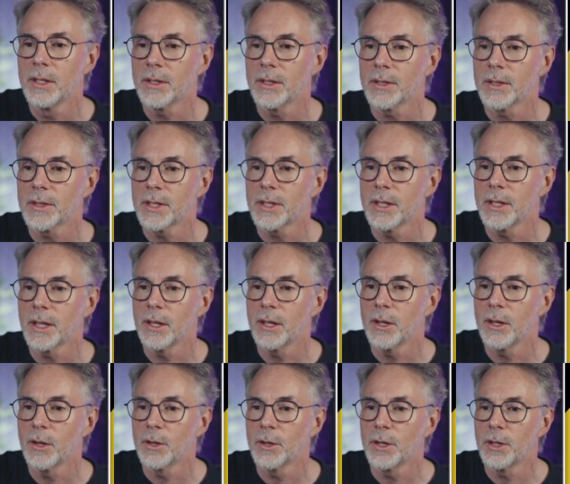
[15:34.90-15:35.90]
see that the
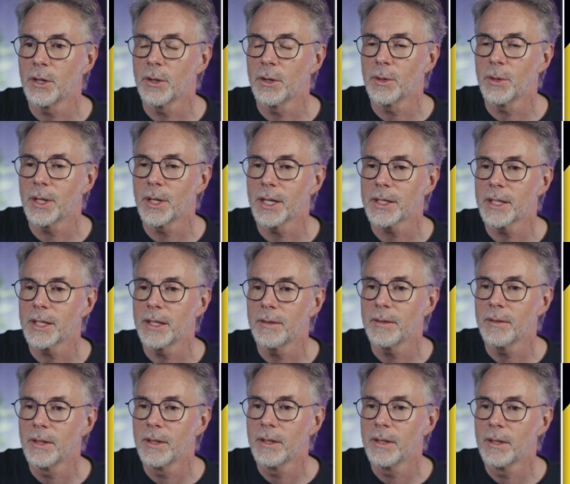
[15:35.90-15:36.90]
audio kicks in.
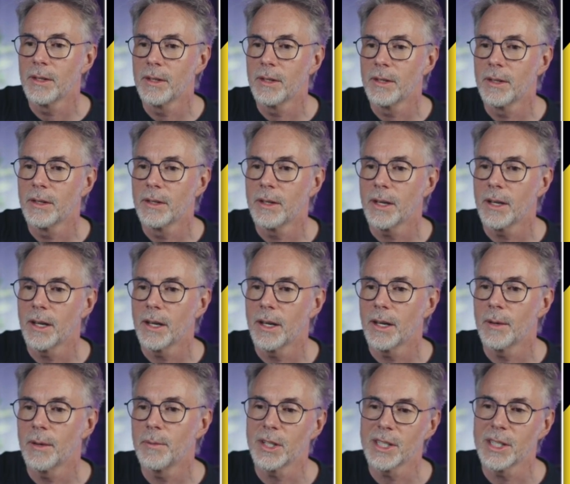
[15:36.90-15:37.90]
You
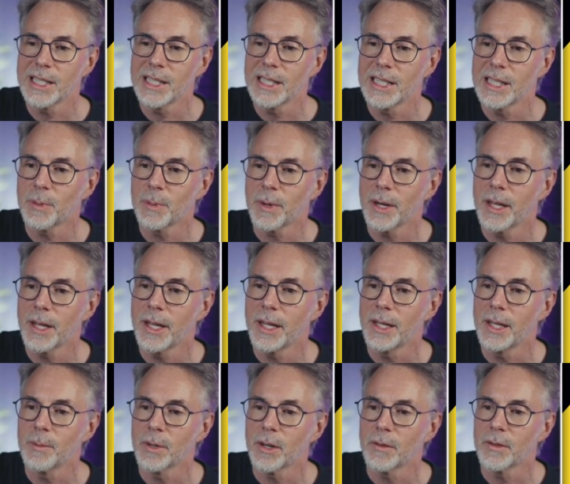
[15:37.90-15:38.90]
can see it's playing, but
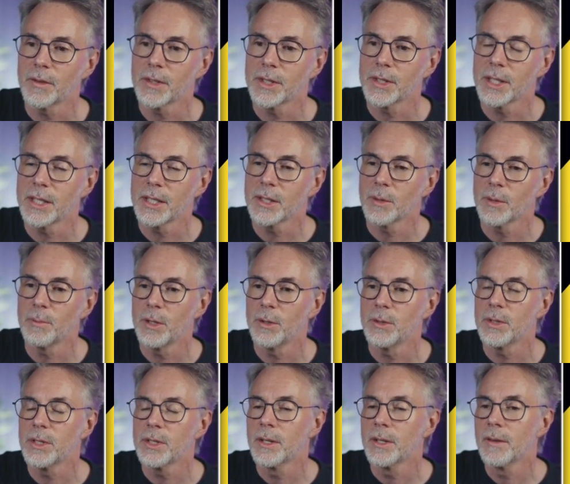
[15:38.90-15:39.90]
obviously it's on mute.
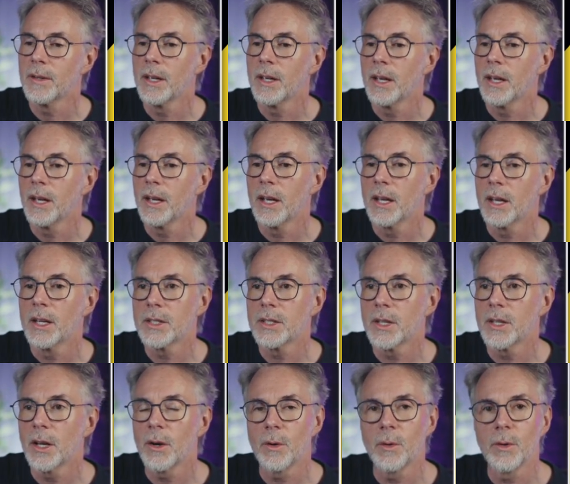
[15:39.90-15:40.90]

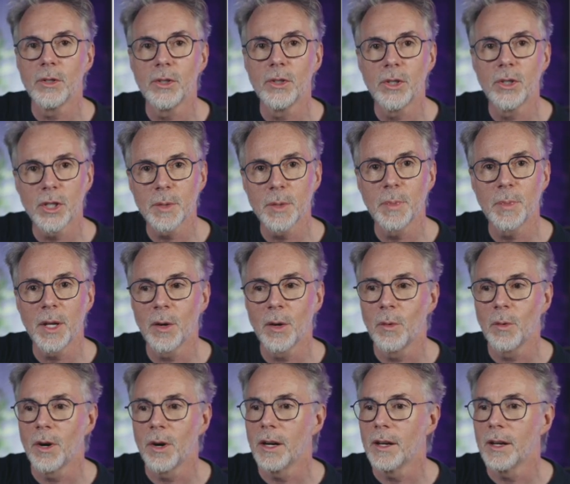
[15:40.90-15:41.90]
So just be
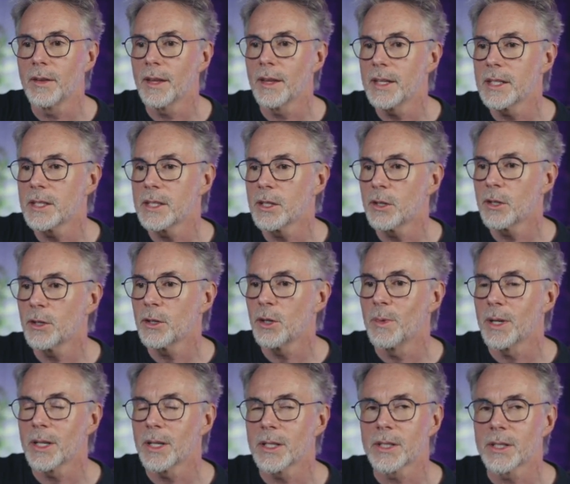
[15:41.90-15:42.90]
aware that this audio
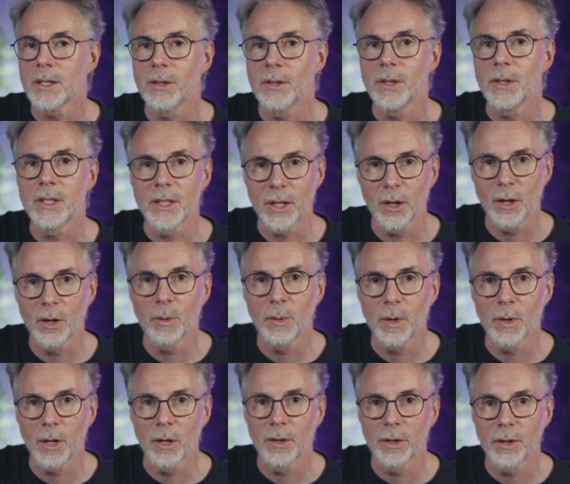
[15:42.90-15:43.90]
mixer is a global
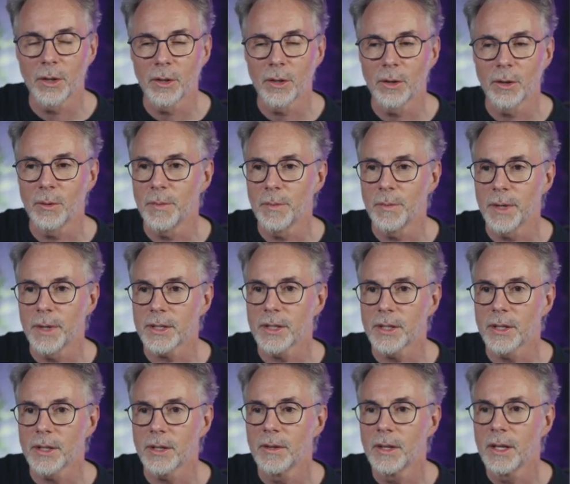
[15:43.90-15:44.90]
audio mixer
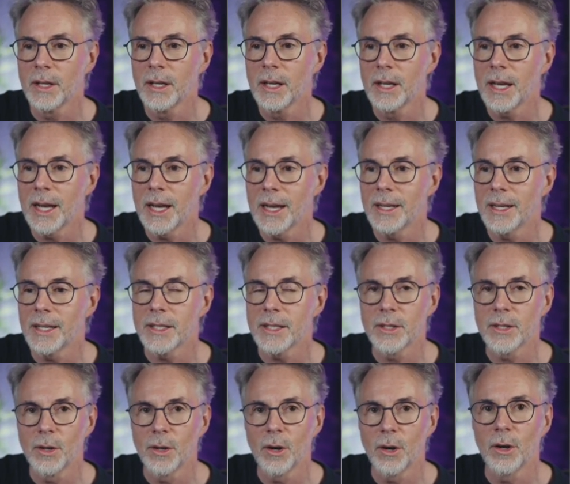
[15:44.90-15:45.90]
and it's not
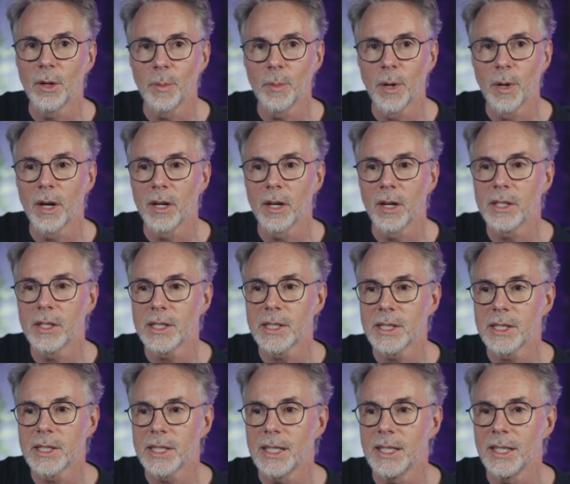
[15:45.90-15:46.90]
on a per
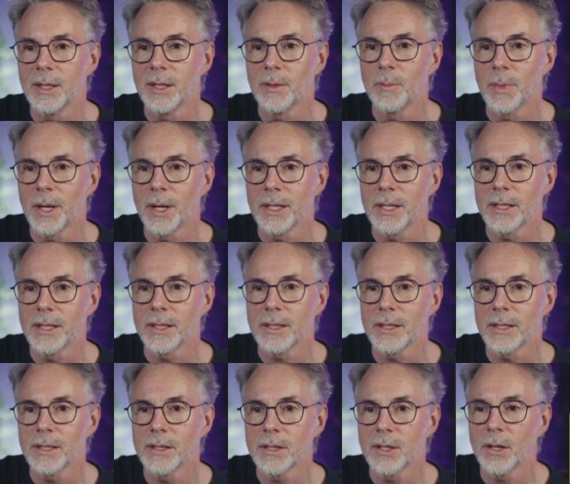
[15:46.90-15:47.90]
scene basis.
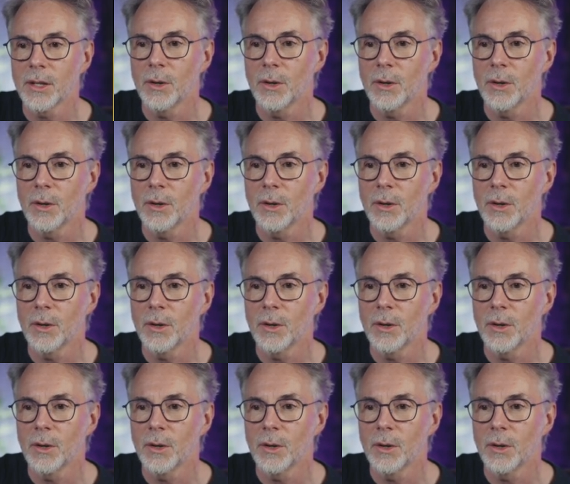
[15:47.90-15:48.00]
So